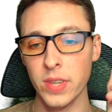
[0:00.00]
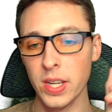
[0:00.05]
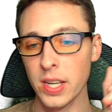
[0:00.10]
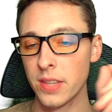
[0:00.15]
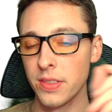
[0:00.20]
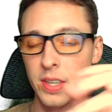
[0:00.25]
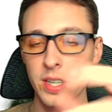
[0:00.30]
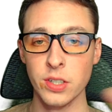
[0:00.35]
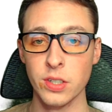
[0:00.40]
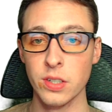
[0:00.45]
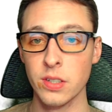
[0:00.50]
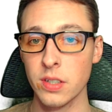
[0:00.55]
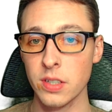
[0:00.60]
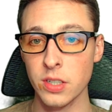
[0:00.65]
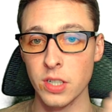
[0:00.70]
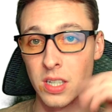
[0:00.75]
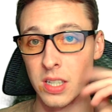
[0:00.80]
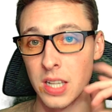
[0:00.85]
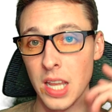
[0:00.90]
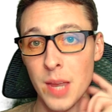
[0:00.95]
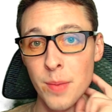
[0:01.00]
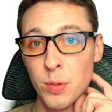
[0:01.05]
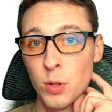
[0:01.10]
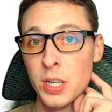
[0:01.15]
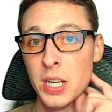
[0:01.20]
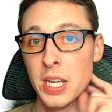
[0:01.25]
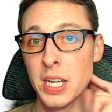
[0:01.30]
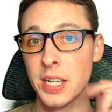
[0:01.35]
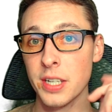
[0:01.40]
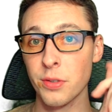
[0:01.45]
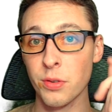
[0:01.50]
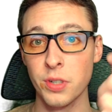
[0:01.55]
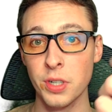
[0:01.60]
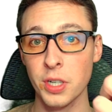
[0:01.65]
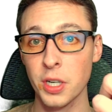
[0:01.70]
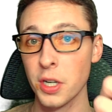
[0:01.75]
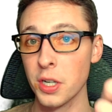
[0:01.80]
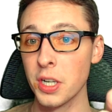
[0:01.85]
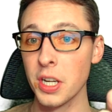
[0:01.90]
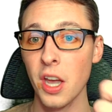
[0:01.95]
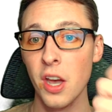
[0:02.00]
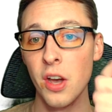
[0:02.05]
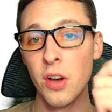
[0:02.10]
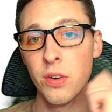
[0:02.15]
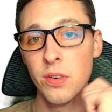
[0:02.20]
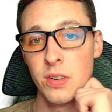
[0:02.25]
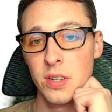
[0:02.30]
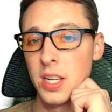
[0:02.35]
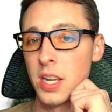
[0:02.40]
and then just label it as good to go.